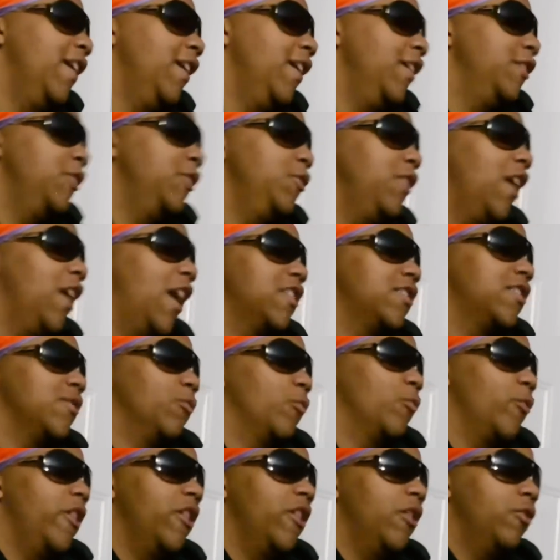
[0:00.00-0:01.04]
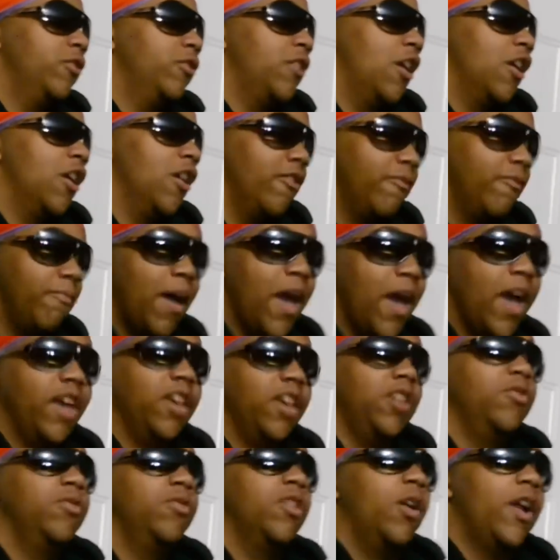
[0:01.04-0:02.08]
You got some real nerve,
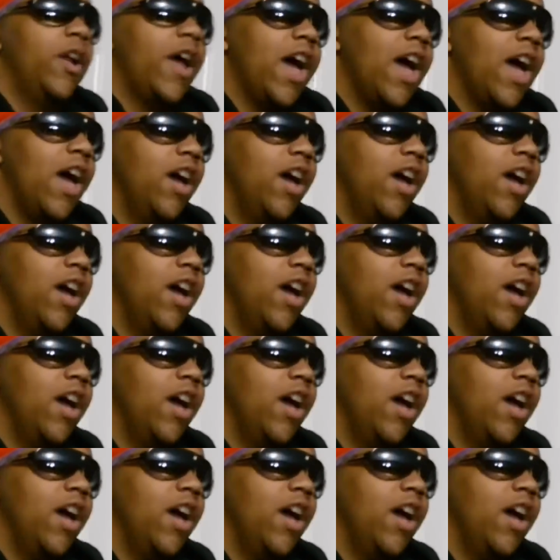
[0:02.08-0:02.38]
man. You know that?